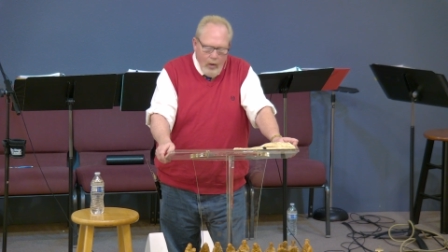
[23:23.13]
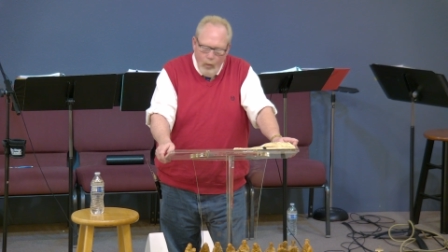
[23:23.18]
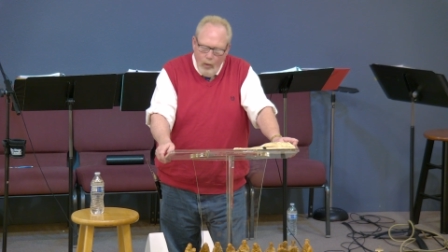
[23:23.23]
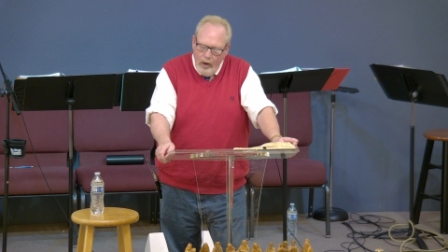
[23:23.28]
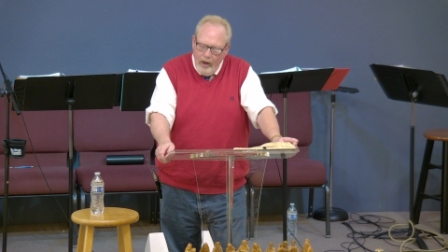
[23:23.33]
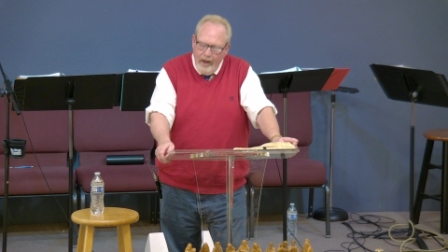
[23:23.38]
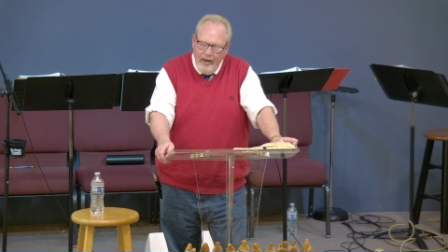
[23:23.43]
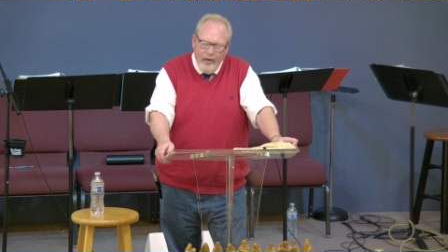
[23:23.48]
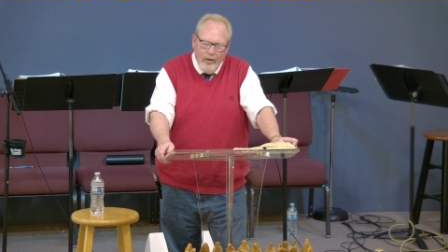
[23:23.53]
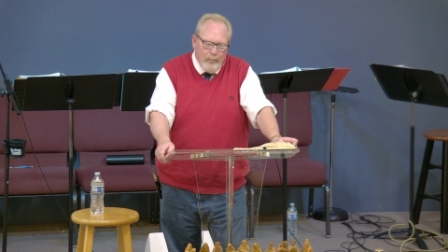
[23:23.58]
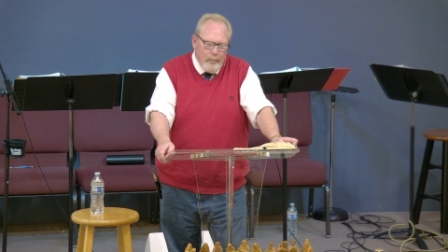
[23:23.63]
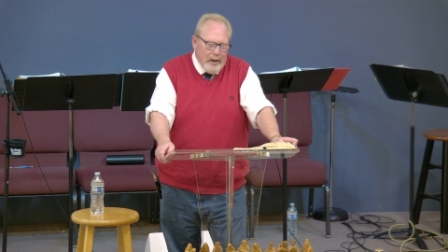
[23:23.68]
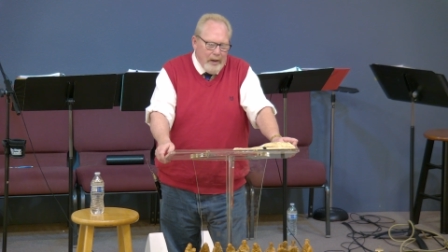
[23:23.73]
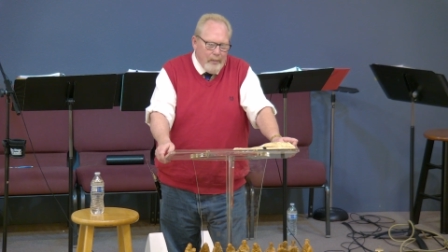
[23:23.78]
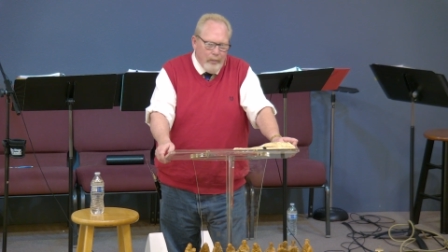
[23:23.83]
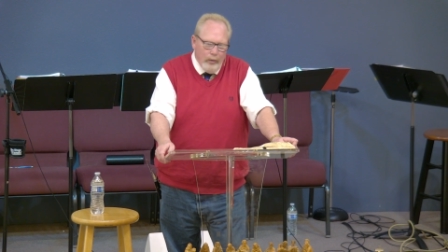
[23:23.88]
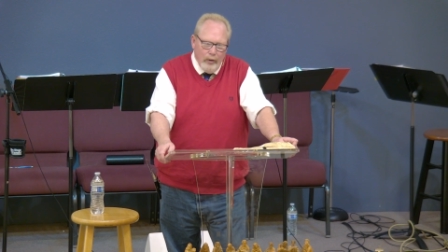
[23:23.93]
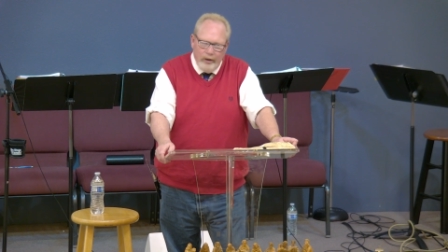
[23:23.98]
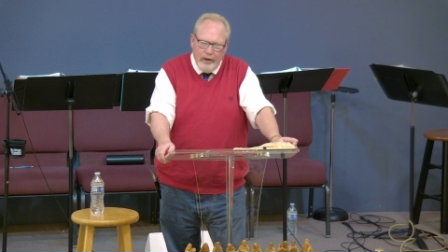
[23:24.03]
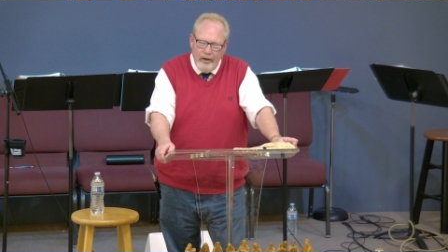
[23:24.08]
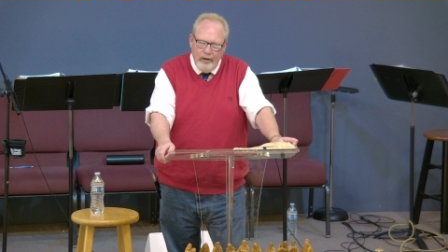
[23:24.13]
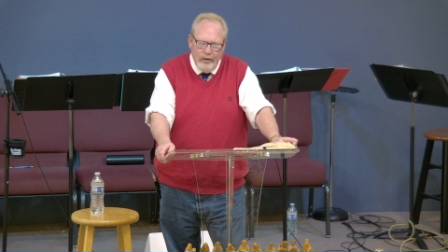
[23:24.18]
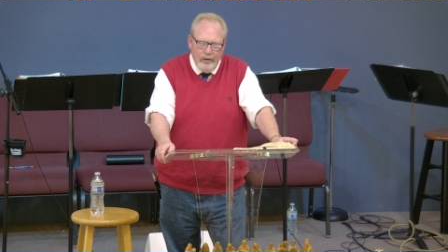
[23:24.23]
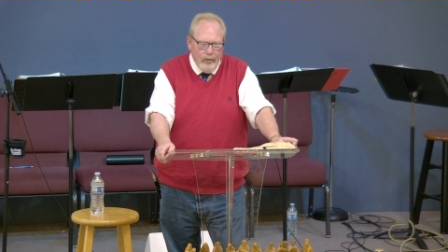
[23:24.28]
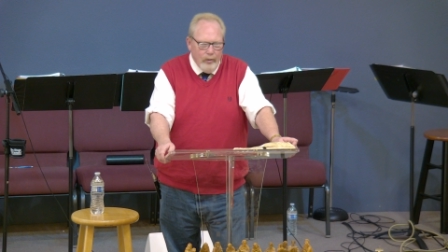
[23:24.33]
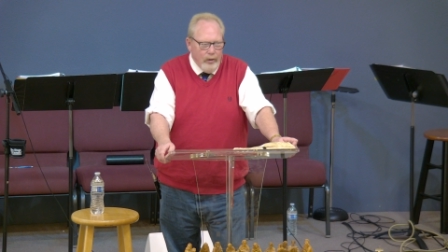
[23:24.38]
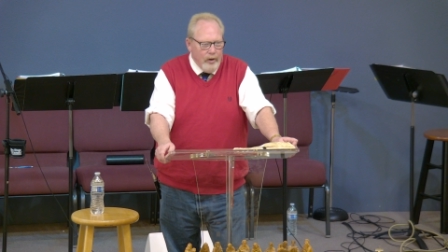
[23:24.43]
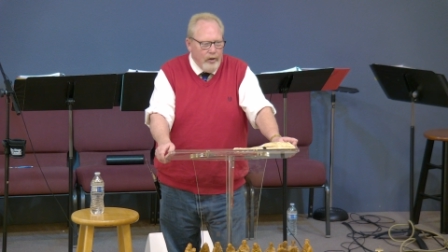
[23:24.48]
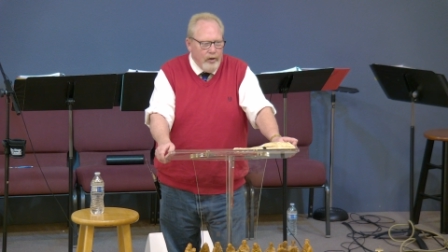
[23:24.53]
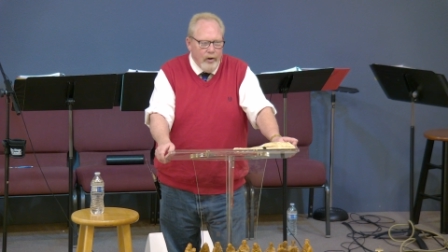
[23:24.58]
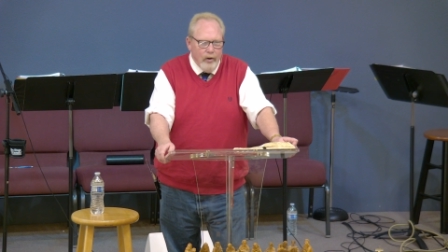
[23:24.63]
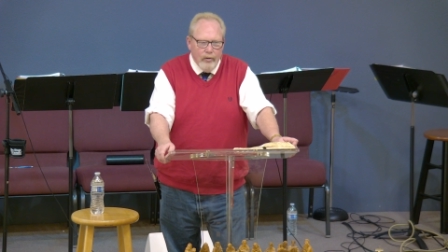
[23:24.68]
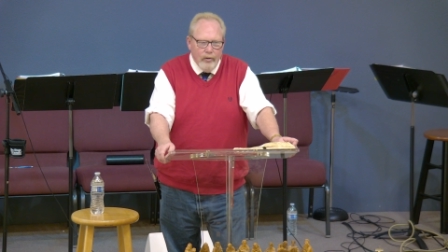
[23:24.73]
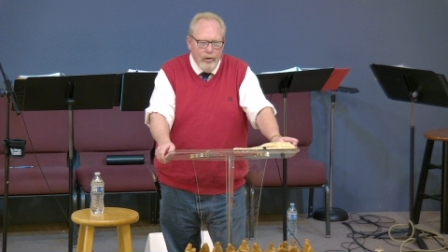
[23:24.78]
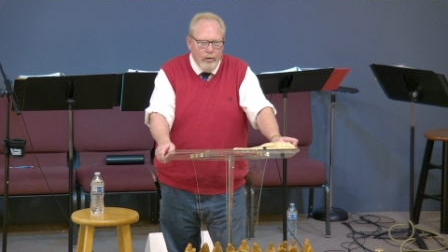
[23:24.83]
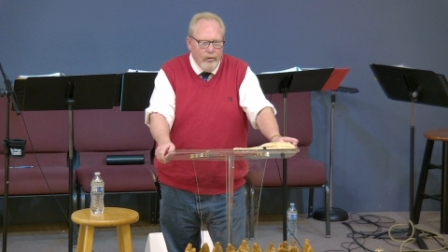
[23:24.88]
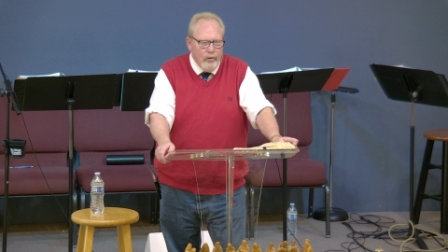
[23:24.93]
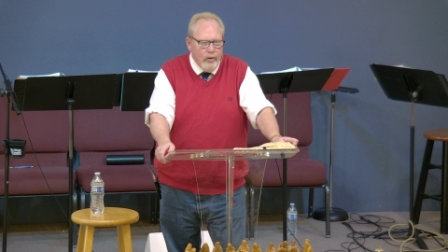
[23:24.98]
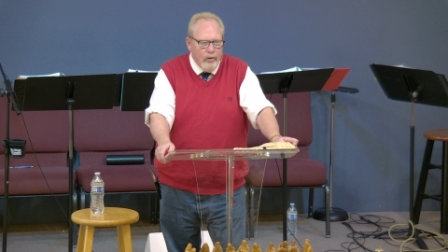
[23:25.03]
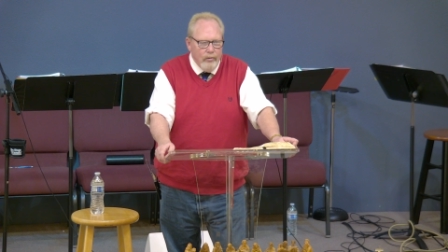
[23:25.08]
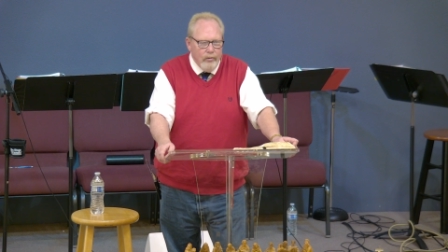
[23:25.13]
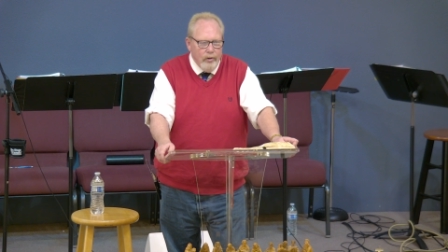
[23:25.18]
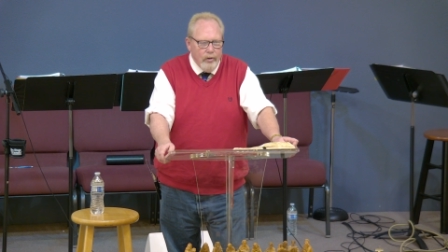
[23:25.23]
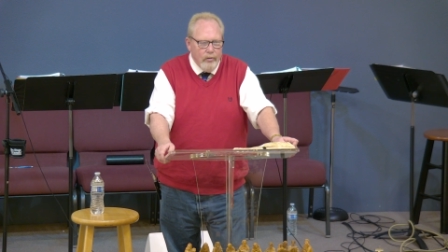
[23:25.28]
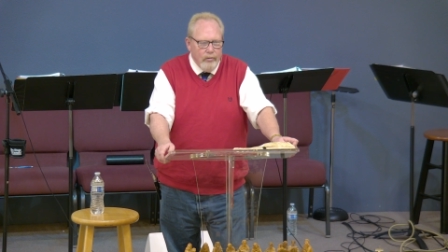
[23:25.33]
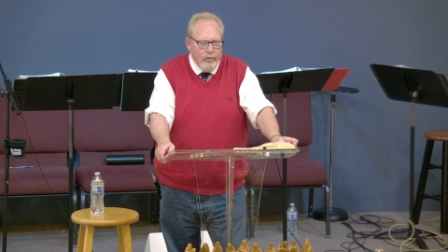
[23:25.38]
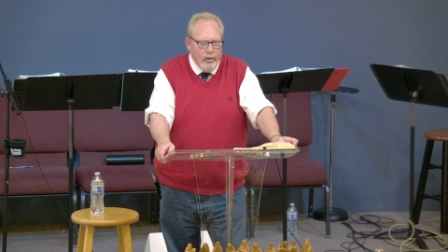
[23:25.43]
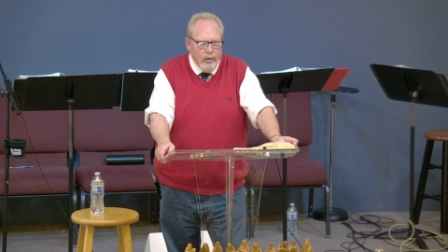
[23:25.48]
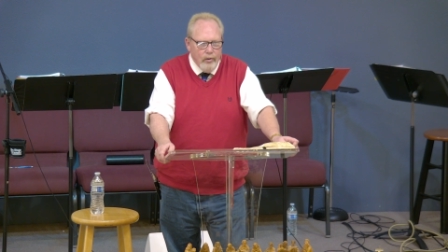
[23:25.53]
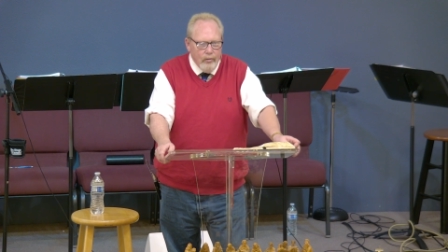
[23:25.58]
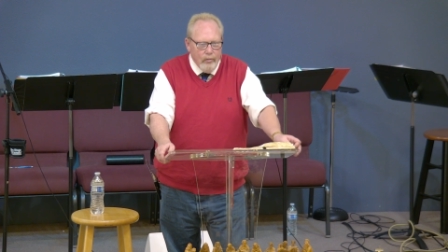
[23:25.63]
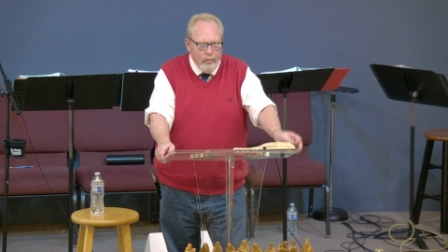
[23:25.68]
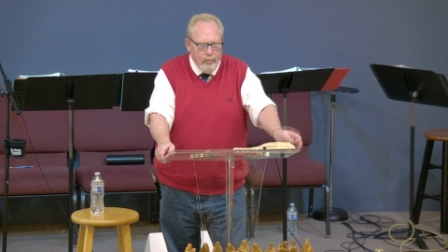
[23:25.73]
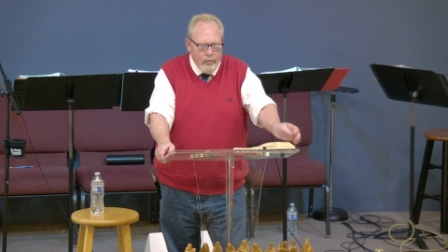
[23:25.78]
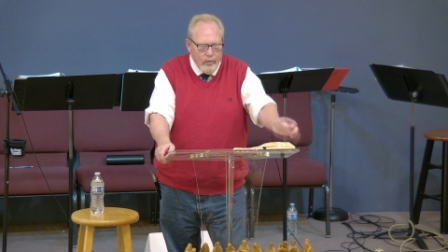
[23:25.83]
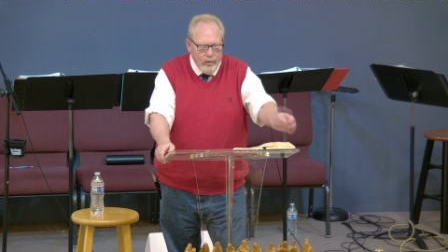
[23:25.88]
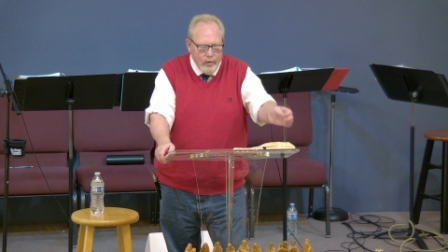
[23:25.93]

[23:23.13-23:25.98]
Well, other people can do it. No, no, no, no, no.